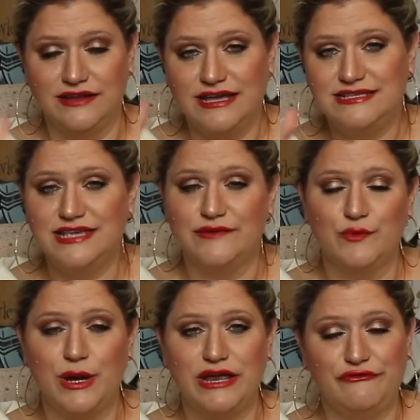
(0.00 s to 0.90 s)
nice
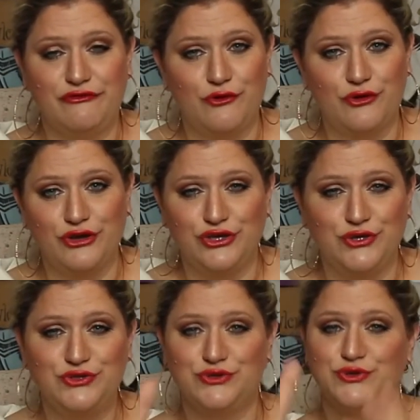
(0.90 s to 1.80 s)
giveaway for
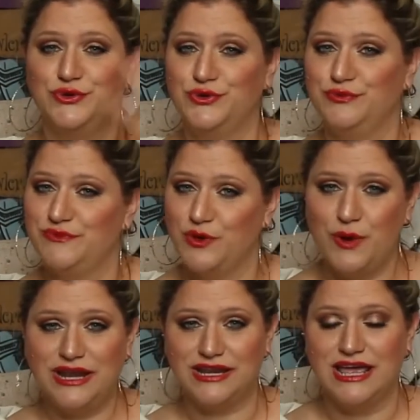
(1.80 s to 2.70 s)
you to
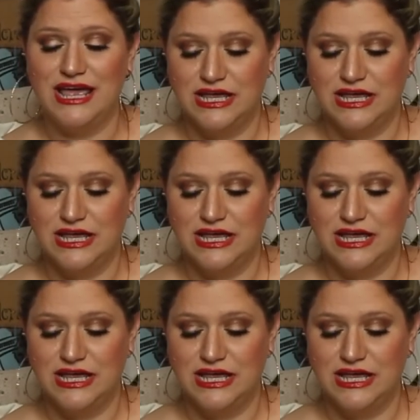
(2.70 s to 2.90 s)
win.